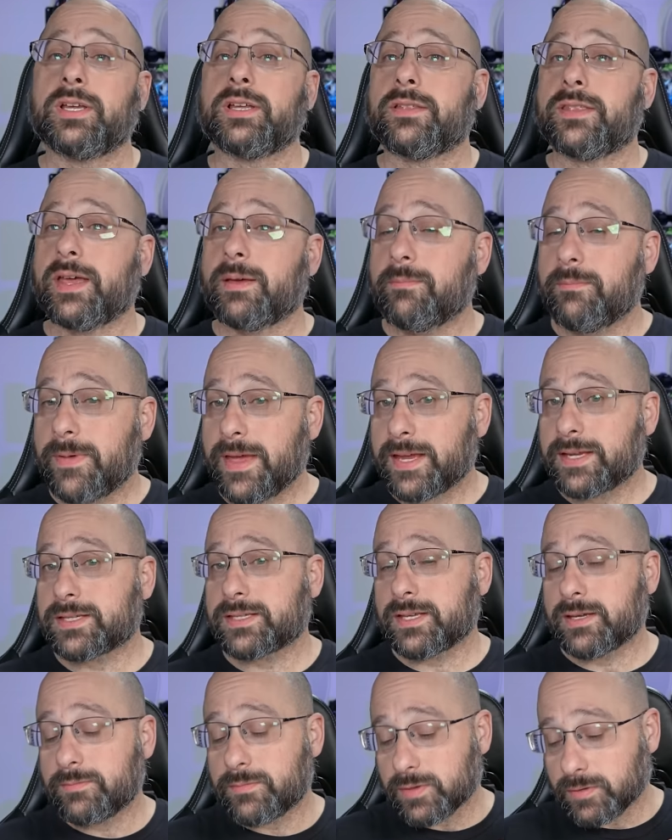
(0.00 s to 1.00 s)
that makes
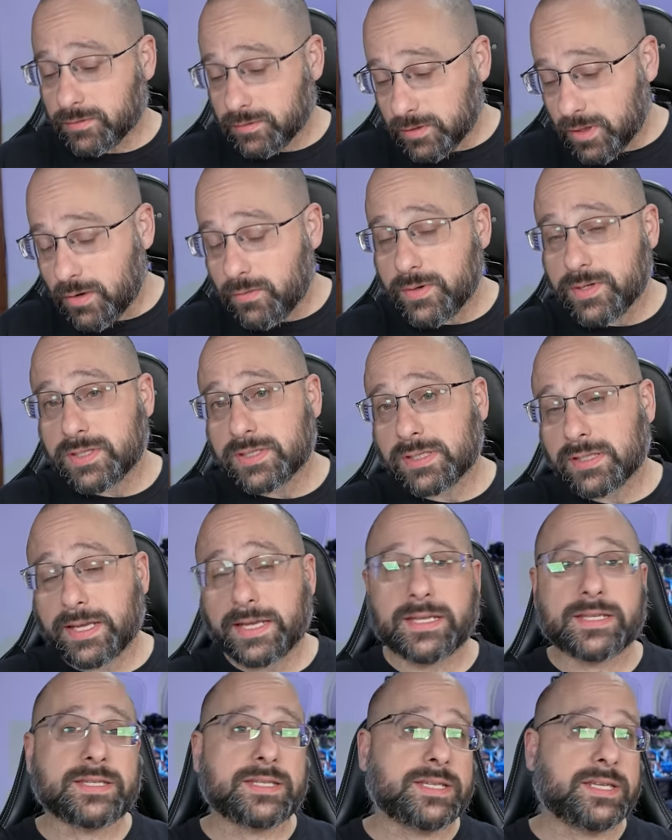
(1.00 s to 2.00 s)
them the lowest
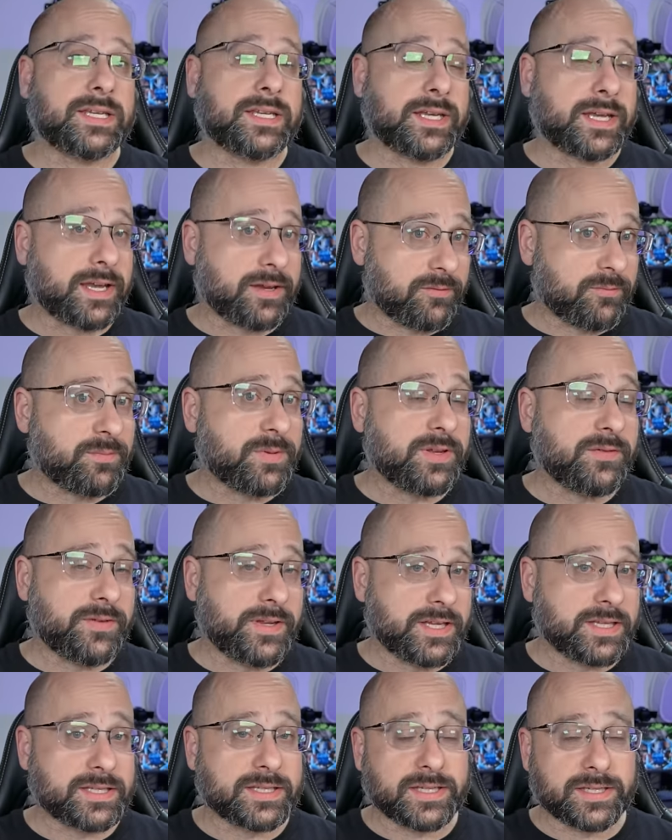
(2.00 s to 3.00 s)
latency
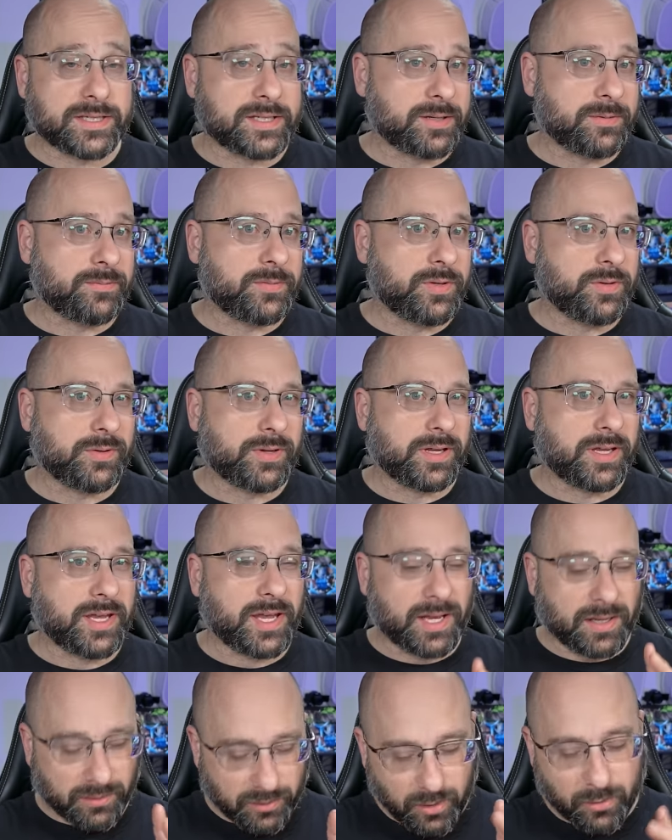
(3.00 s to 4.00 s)
FPV system you could
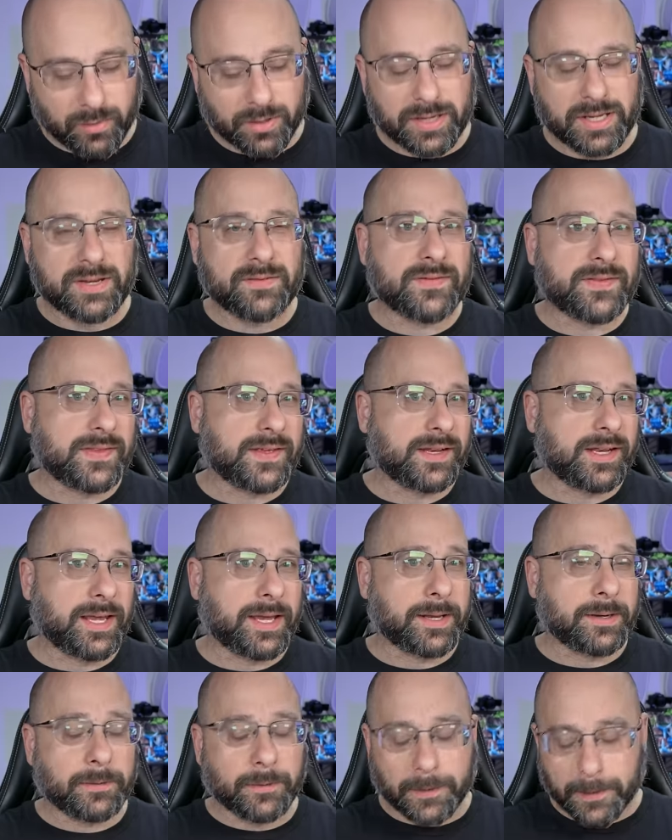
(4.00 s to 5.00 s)
get, lower even than
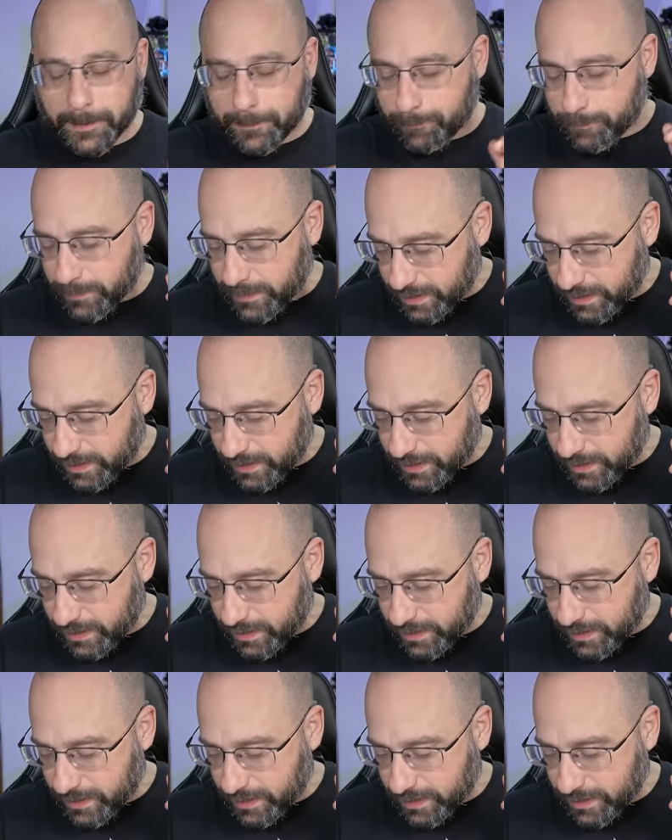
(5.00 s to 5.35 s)
analog.